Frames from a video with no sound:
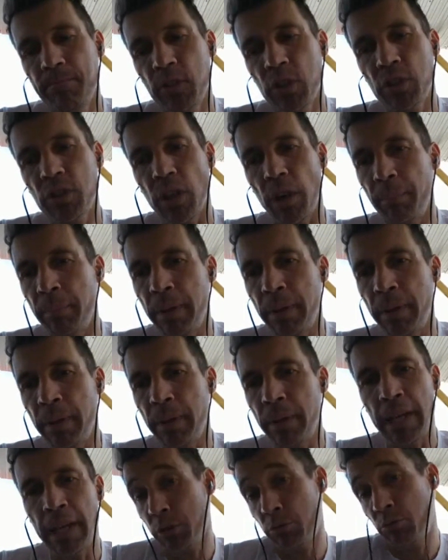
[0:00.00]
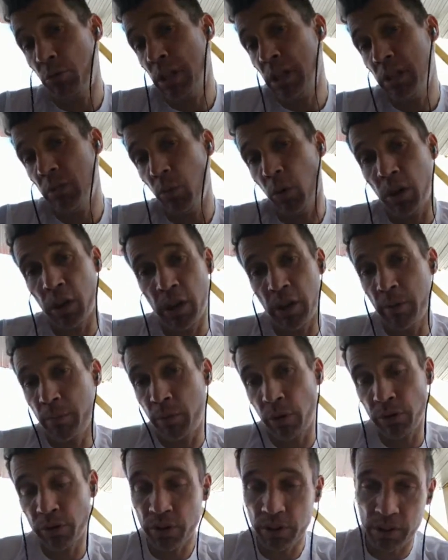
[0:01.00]
just being able to read what kind
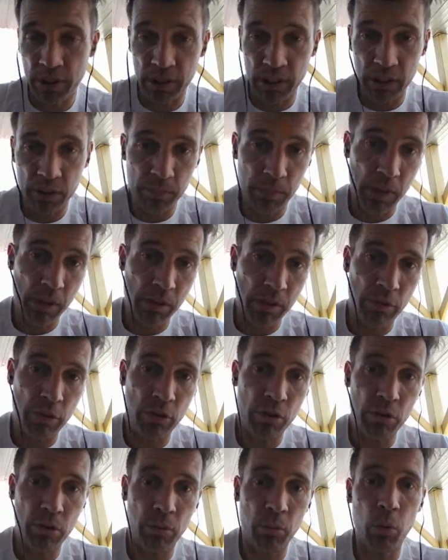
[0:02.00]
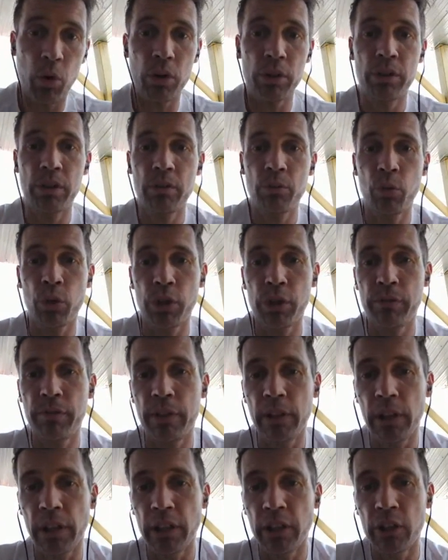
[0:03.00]
of processing it's been through and what you
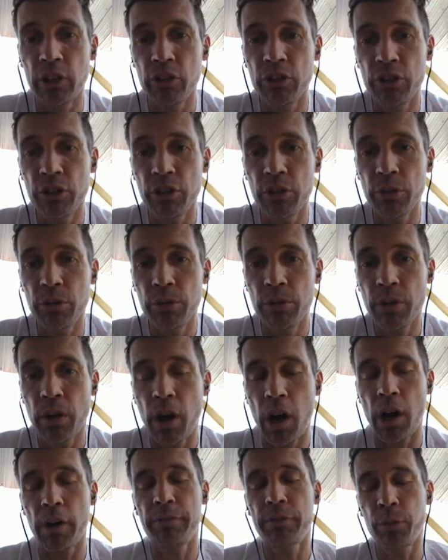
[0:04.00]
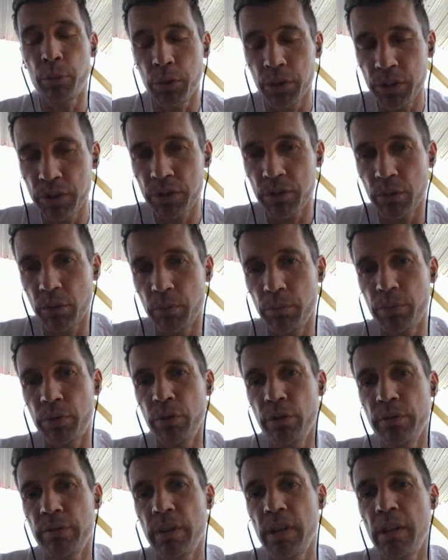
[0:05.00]
feel like you can do afterwards to
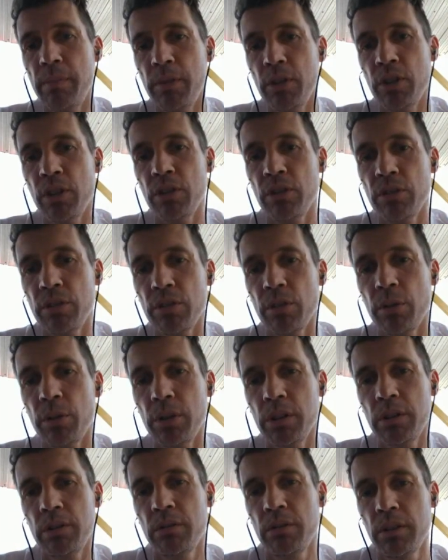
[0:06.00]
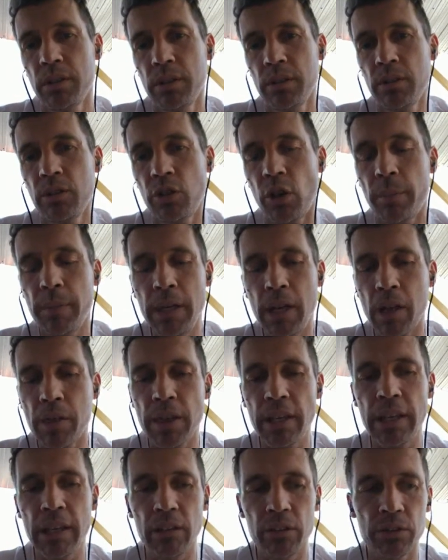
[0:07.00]
improve the images and so on. So I mean, I
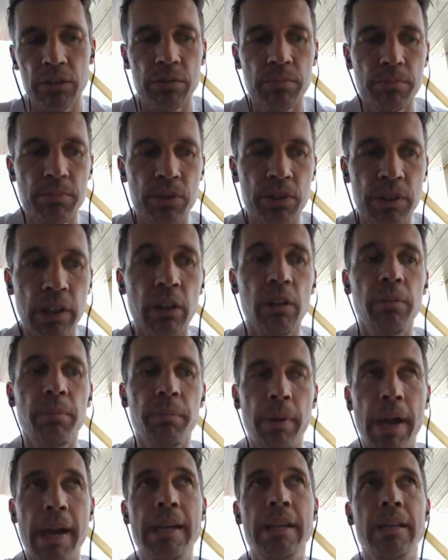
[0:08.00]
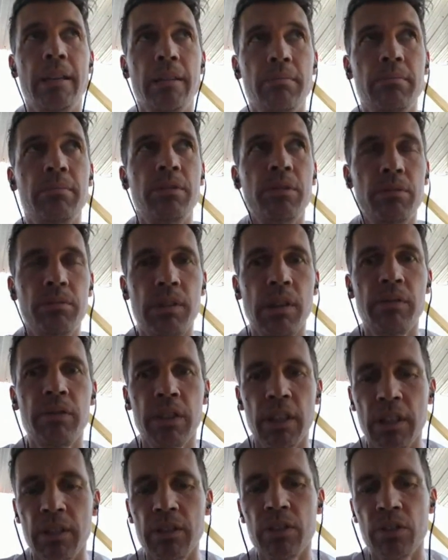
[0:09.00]
think it'll still pay
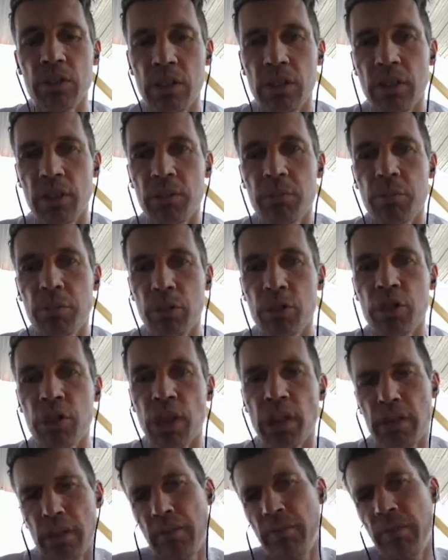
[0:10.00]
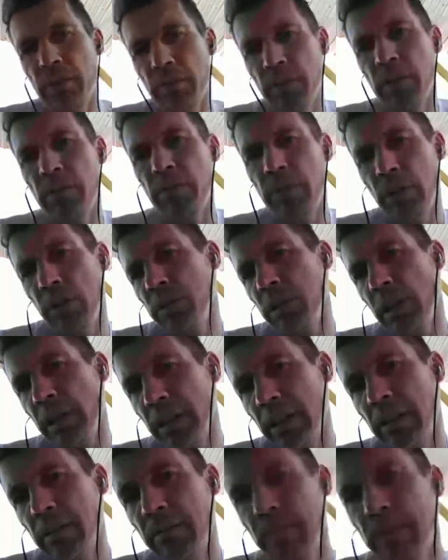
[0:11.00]
dividends in this project. It feels
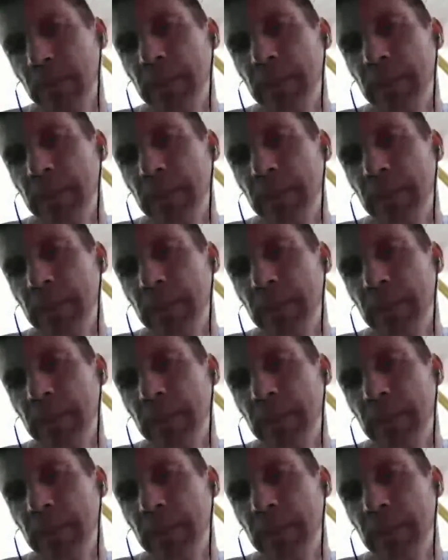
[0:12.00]
like.